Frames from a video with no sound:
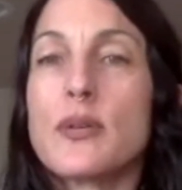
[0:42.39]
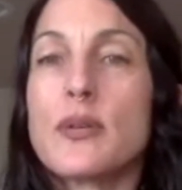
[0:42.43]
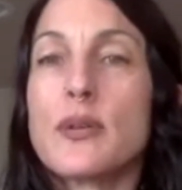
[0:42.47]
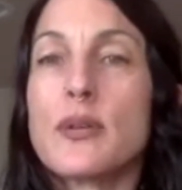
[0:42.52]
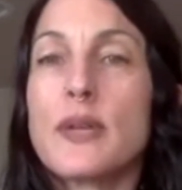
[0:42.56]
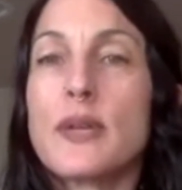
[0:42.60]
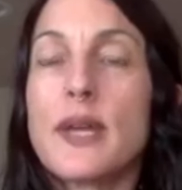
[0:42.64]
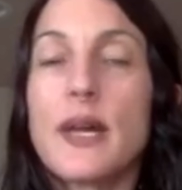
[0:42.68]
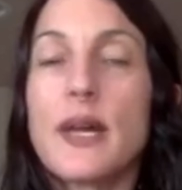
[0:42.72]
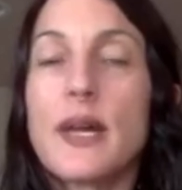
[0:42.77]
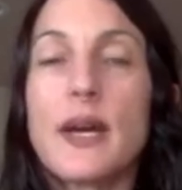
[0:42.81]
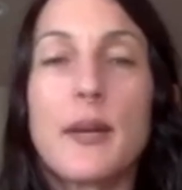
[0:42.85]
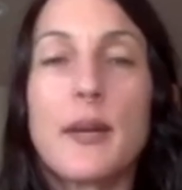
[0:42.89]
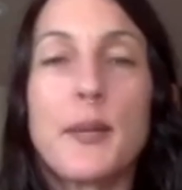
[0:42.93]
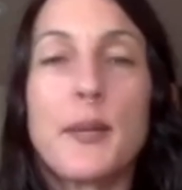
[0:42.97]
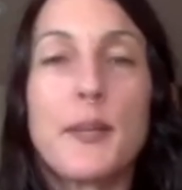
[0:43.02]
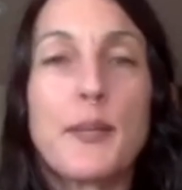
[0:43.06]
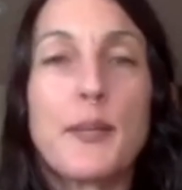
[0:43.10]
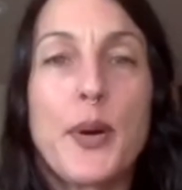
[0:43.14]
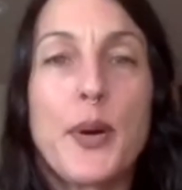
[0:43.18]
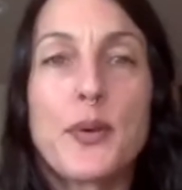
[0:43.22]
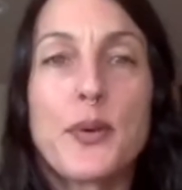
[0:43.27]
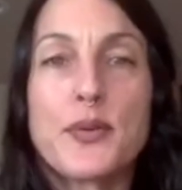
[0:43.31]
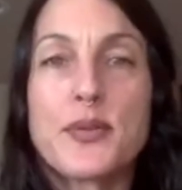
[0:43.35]
yeah,
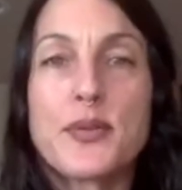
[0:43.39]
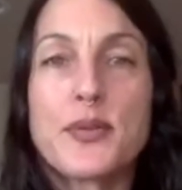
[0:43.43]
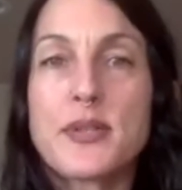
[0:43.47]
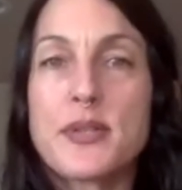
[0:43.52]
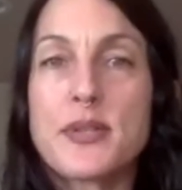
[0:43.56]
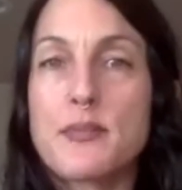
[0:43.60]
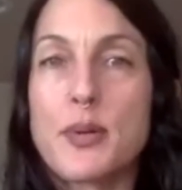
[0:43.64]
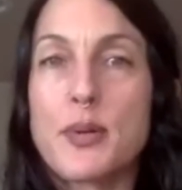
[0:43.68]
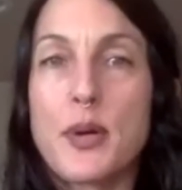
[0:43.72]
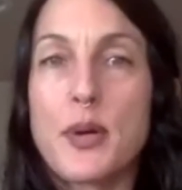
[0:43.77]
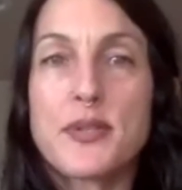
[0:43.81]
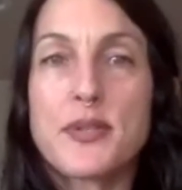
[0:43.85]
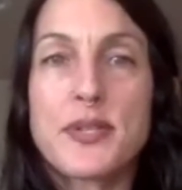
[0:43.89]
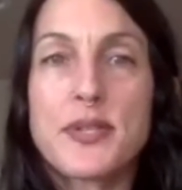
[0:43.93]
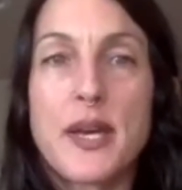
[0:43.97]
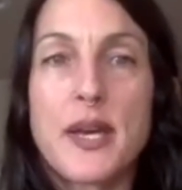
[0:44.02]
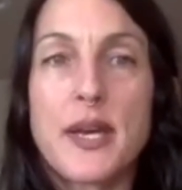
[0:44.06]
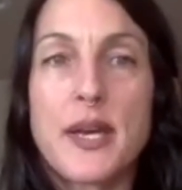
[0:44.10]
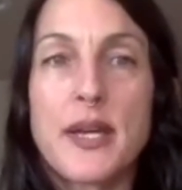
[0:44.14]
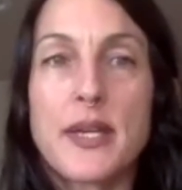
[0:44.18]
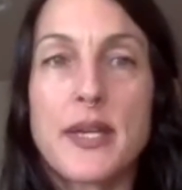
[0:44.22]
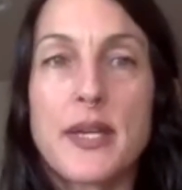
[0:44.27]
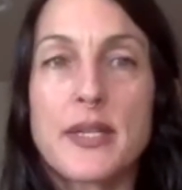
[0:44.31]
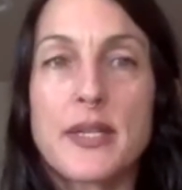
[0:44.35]
post
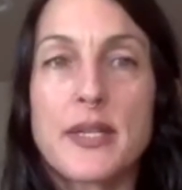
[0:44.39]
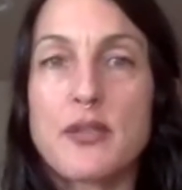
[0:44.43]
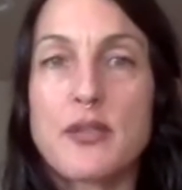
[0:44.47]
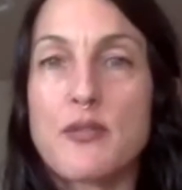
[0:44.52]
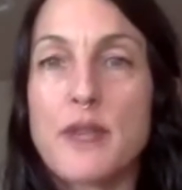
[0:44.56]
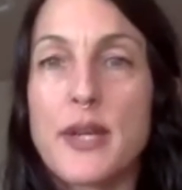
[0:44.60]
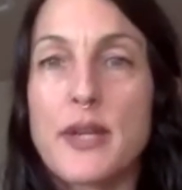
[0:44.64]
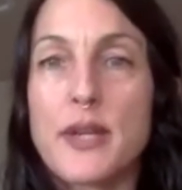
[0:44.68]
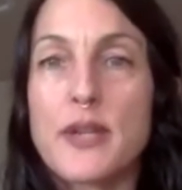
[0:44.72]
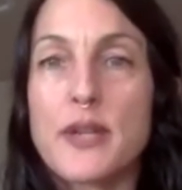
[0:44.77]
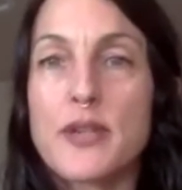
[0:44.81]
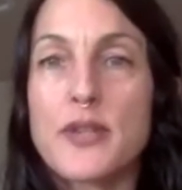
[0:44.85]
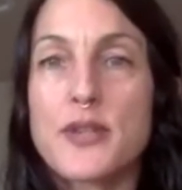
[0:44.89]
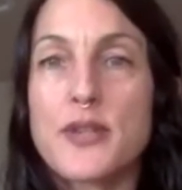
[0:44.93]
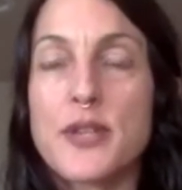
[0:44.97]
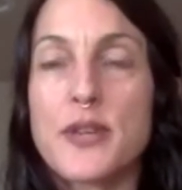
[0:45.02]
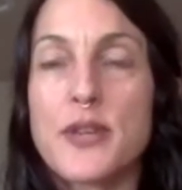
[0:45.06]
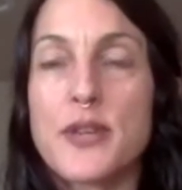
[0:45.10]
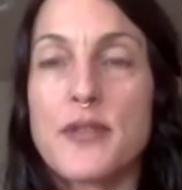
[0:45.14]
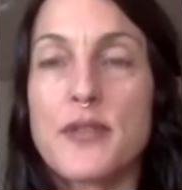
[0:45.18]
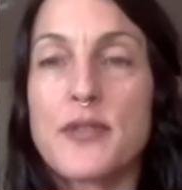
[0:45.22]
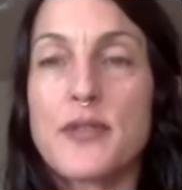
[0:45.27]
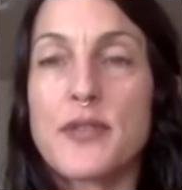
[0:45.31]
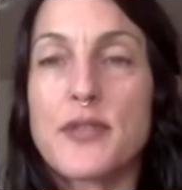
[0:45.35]
signs to remind
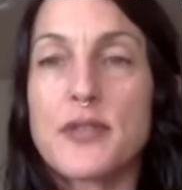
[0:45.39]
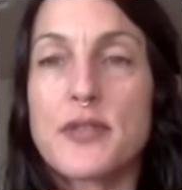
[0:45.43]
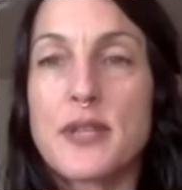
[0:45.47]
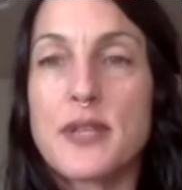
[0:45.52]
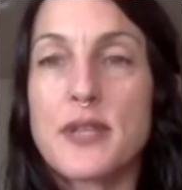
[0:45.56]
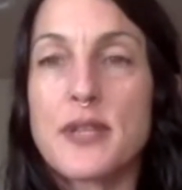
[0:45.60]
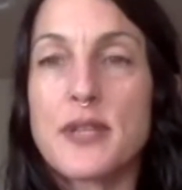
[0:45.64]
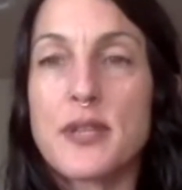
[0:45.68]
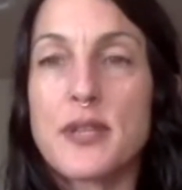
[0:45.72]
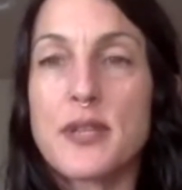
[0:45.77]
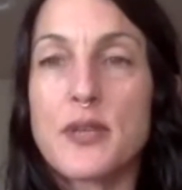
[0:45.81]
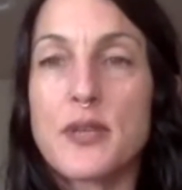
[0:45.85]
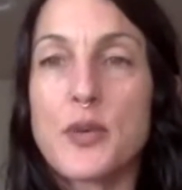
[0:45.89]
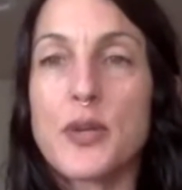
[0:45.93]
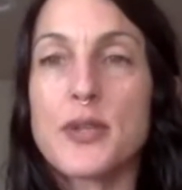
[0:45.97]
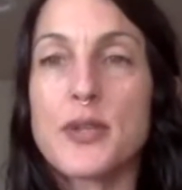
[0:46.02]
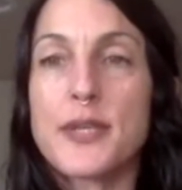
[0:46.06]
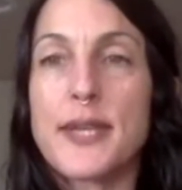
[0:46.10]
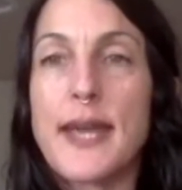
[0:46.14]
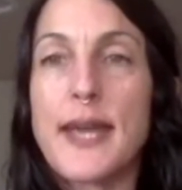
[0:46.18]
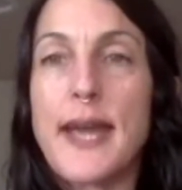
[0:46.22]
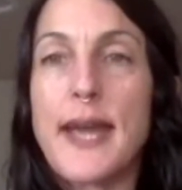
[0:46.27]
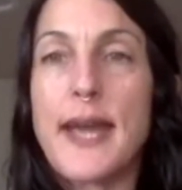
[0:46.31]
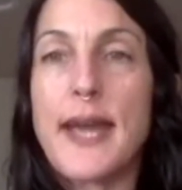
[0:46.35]
yourself to see the world,
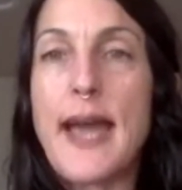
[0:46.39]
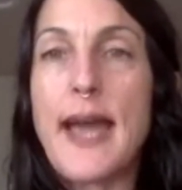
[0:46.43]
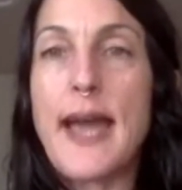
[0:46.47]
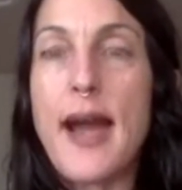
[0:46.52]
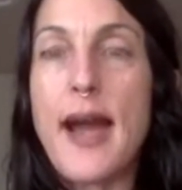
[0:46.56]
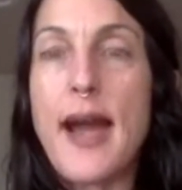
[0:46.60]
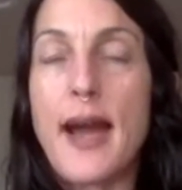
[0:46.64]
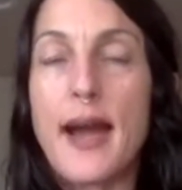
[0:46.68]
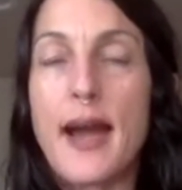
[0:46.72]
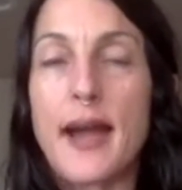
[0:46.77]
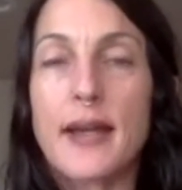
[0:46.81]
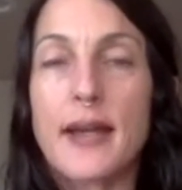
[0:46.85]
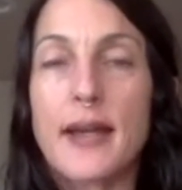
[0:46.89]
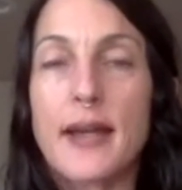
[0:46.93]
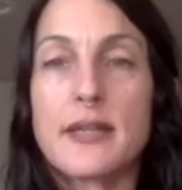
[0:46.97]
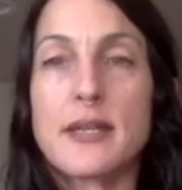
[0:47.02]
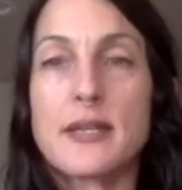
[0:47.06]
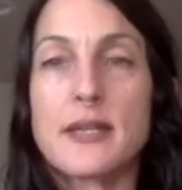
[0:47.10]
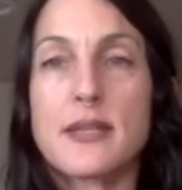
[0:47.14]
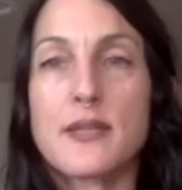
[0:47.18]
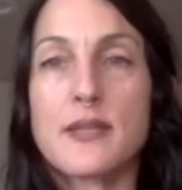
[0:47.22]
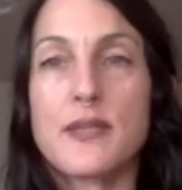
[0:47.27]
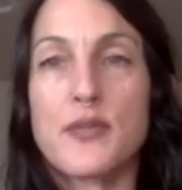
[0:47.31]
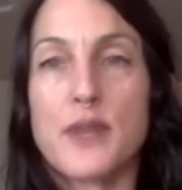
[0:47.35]
to act
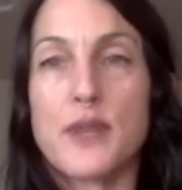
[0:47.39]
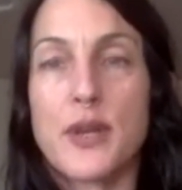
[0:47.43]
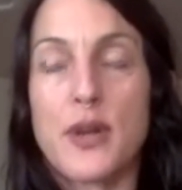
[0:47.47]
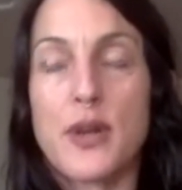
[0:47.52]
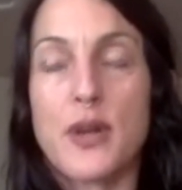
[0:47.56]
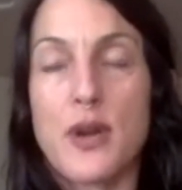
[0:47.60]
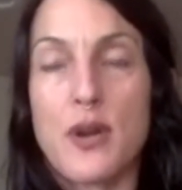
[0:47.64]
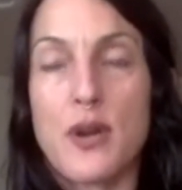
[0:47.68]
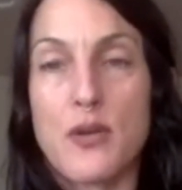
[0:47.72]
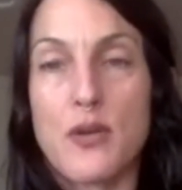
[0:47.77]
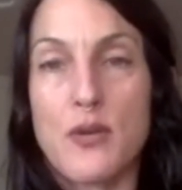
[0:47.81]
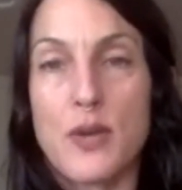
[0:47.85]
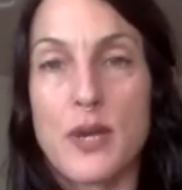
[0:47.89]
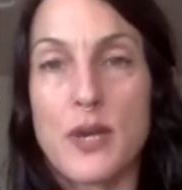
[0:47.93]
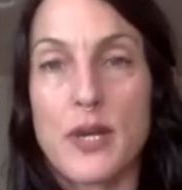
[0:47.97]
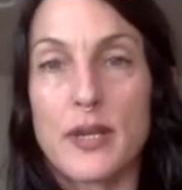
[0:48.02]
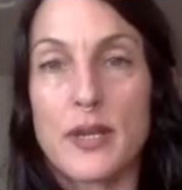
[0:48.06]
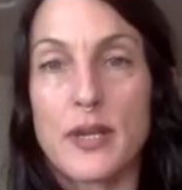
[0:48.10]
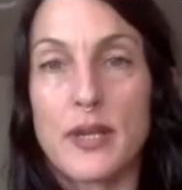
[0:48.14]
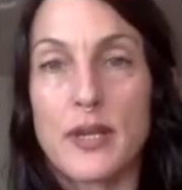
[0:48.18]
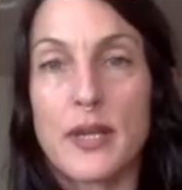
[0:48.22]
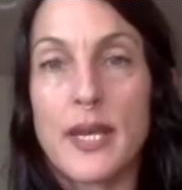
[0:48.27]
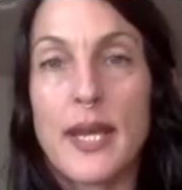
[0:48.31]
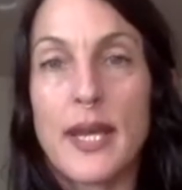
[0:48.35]
as if we are all
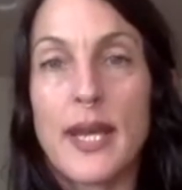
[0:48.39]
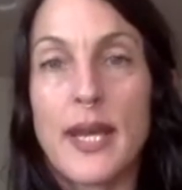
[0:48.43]
one.